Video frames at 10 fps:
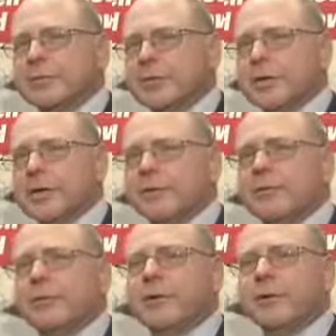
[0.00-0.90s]

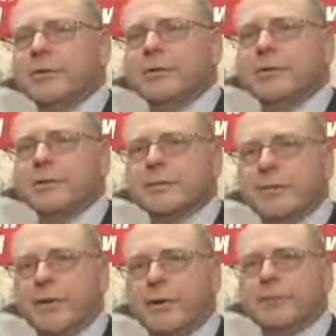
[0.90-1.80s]
SolarGuard was
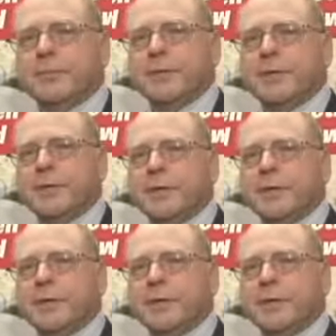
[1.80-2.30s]
developed